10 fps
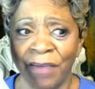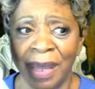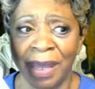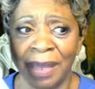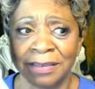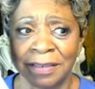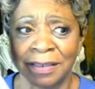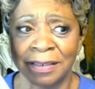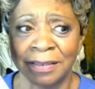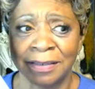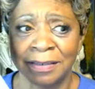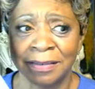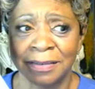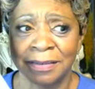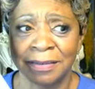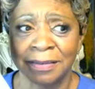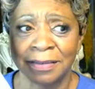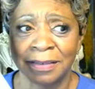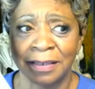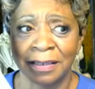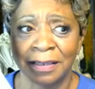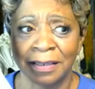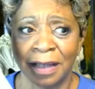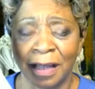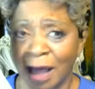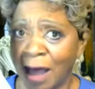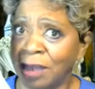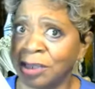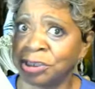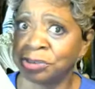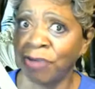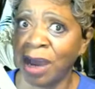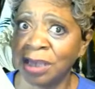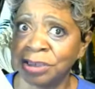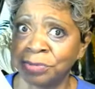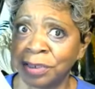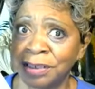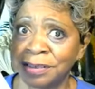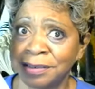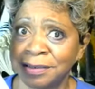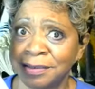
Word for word: I've had uh, a college graduate.